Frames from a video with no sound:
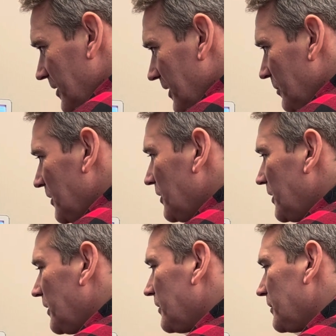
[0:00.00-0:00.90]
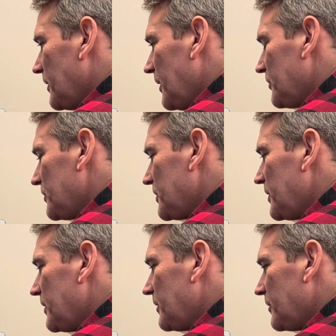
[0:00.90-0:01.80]
Keep going. After
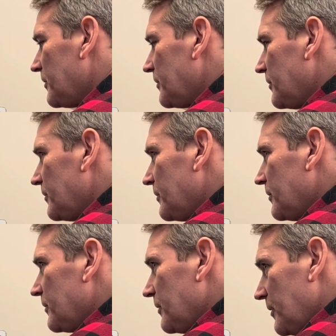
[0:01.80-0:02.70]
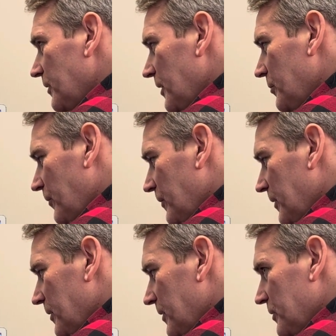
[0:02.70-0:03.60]
T. Yep.
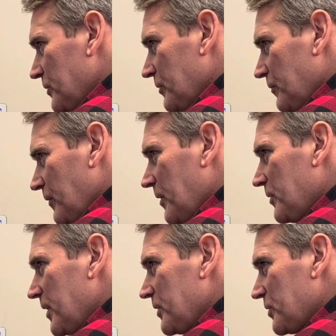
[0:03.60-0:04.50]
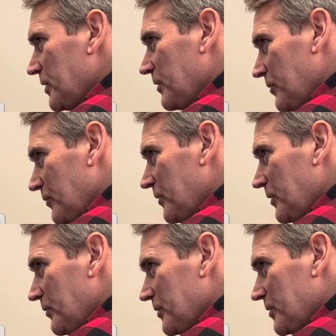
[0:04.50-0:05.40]
Foundation. Over here,
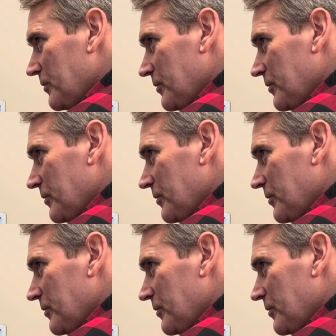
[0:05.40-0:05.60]
Lorenzo.